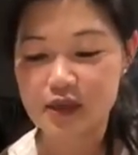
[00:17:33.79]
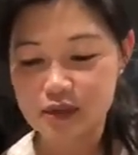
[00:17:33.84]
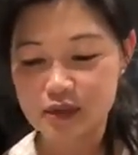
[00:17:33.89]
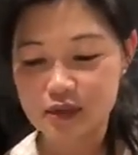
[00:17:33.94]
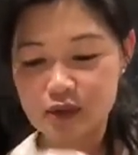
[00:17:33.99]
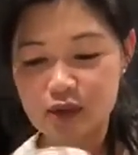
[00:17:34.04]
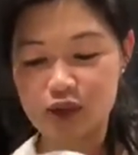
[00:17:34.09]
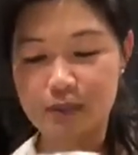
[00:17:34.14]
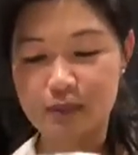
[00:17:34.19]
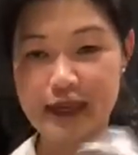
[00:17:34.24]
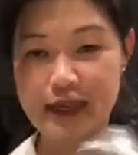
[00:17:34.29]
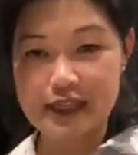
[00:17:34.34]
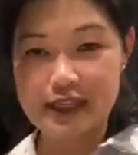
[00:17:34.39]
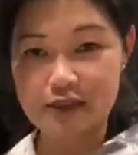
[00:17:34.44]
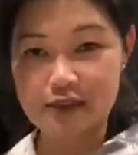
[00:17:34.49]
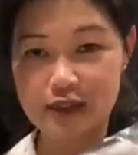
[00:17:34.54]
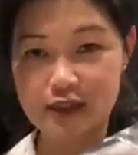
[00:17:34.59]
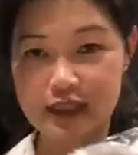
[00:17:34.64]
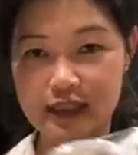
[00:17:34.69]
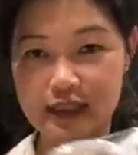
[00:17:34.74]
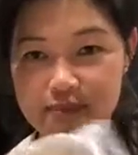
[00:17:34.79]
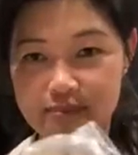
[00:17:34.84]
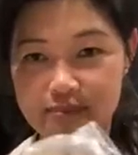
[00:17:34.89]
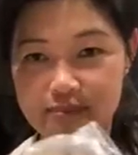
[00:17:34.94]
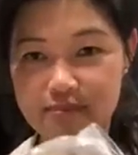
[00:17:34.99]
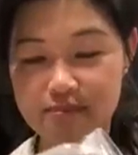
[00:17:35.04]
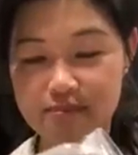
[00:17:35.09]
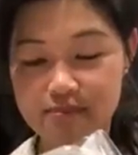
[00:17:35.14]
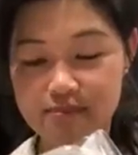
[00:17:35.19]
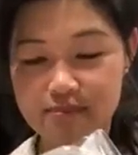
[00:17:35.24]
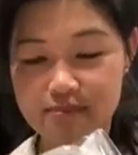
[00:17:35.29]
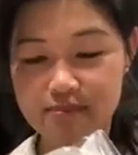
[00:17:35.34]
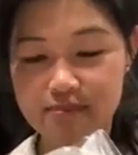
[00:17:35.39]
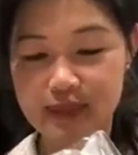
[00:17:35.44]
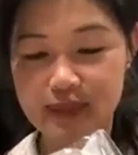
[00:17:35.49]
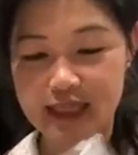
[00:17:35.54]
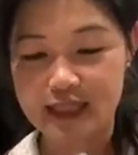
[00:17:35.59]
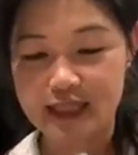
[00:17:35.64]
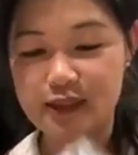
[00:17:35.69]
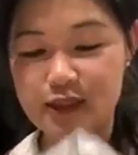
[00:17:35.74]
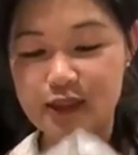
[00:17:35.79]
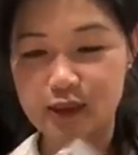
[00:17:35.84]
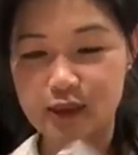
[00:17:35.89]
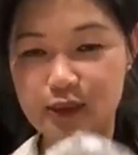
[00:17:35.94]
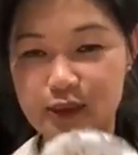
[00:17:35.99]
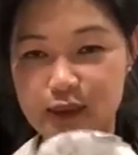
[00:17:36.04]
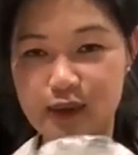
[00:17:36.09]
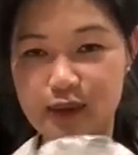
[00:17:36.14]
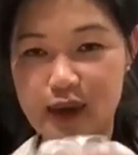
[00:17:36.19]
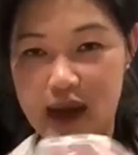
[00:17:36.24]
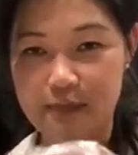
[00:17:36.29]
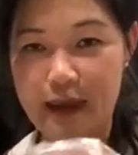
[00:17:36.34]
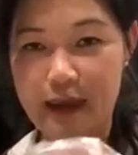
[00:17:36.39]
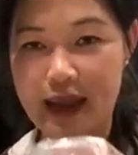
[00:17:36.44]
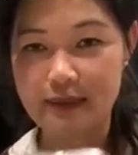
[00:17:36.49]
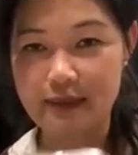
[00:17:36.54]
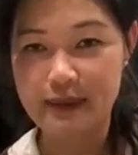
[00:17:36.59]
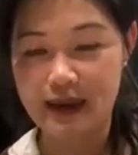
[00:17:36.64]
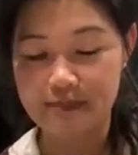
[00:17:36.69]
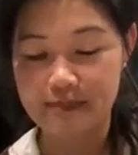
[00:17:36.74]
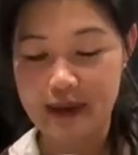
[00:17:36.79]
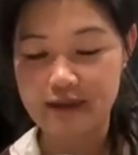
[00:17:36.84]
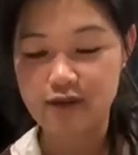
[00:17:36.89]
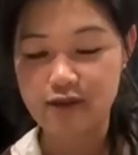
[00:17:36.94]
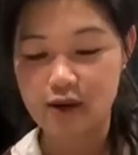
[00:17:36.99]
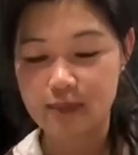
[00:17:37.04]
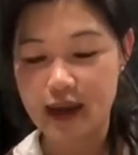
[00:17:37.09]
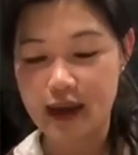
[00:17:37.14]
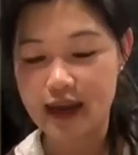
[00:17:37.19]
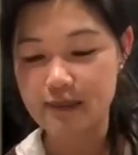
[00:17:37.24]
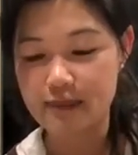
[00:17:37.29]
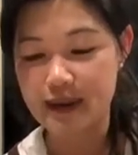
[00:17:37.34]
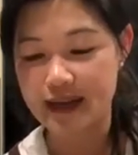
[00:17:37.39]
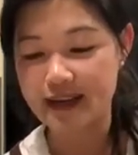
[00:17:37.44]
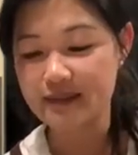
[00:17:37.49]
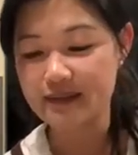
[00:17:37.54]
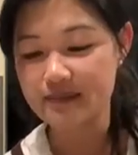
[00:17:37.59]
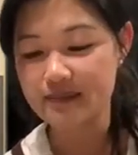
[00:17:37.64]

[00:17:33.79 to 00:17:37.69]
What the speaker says: choux pastry into a piping bag for piping.